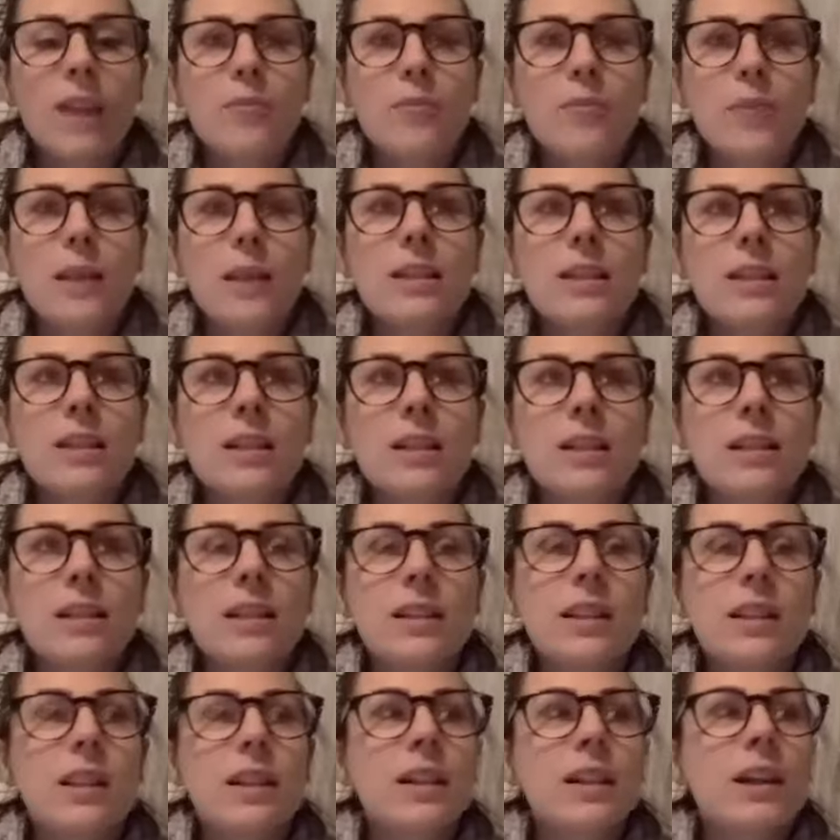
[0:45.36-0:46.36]

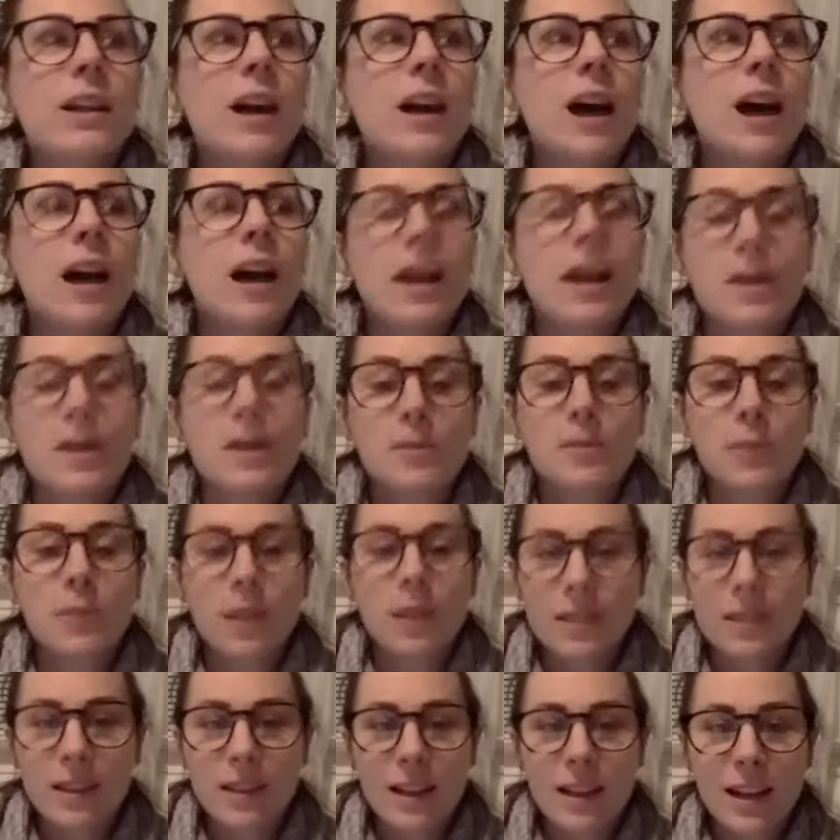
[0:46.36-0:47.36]
Basically, I am
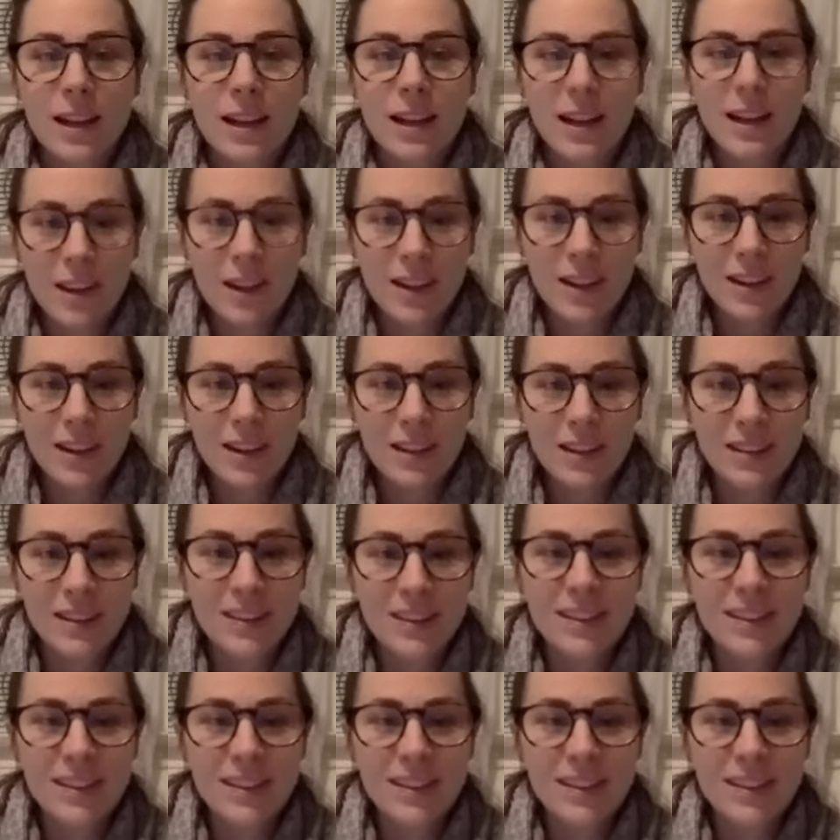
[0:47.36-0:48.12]
Buzz Lightyear